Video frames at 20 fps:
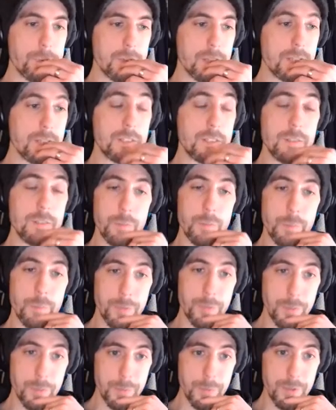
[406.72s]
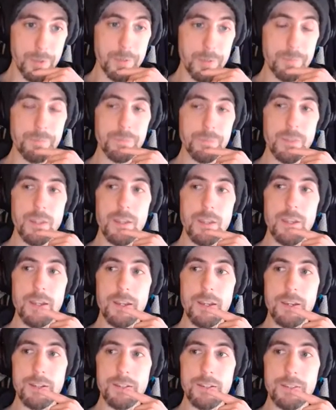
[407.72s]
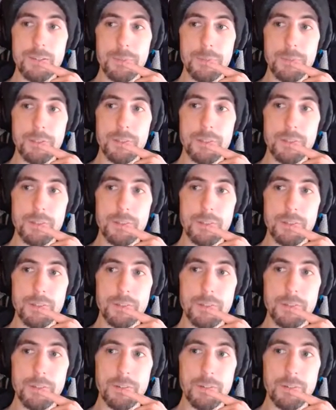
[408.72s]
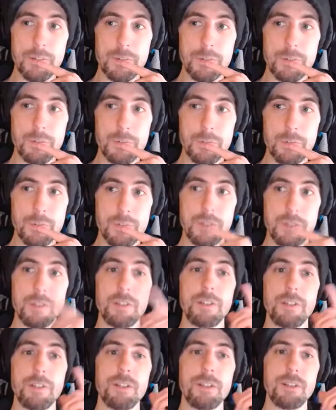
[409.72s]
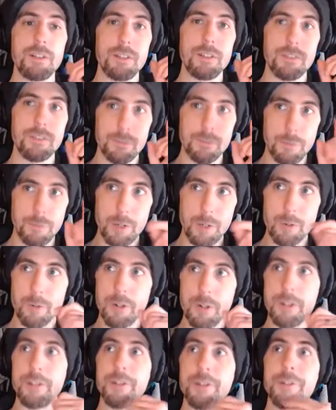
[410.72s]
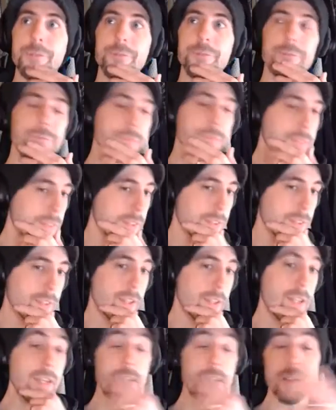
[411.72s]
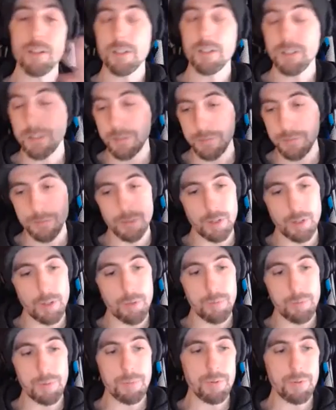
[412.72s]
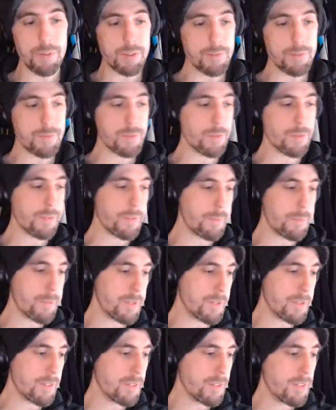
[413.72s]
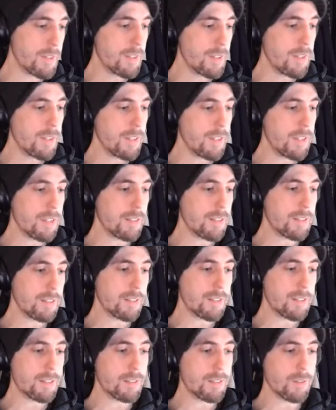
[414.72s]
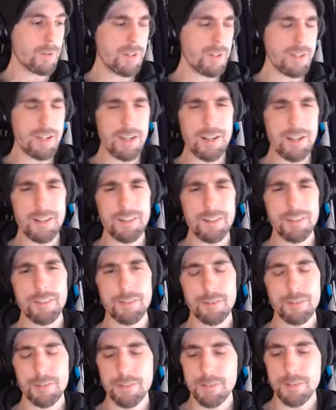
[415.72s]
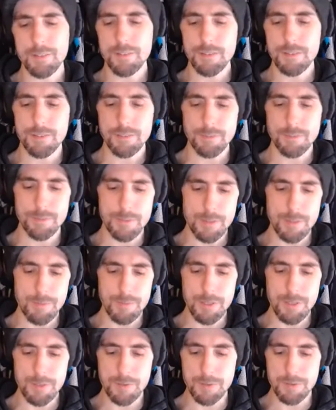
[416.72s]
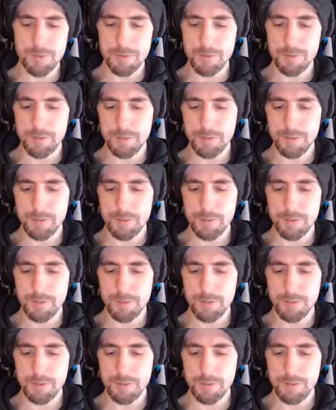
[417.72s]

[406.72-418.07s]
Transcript: Steven Spielberg, and it's because of Michael Crichton. And other people like Phil Tippett, and great cast, Sam Neill,